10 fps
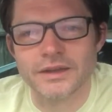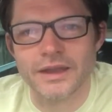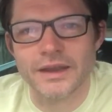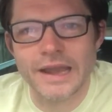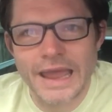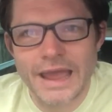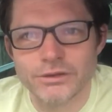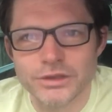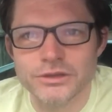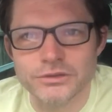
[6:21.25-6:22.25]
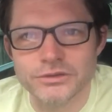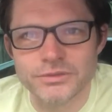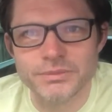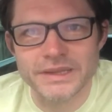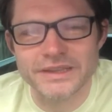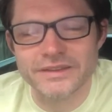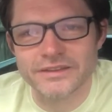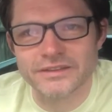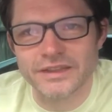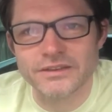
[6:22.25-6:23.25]
and allow you to be the
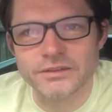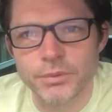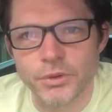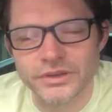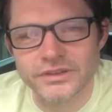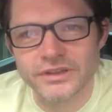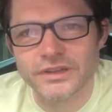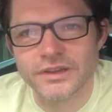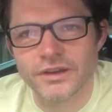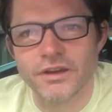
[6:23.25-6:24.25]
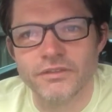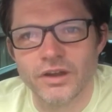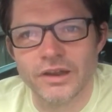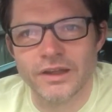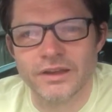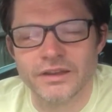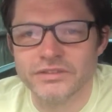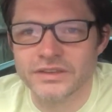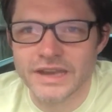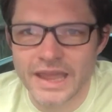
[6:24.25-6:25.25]
centre point of our
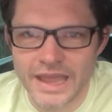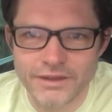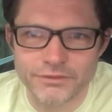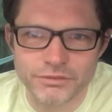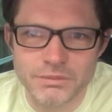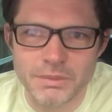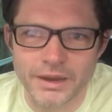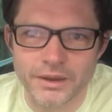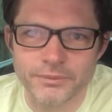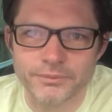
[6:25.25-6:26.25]
lives in every manner.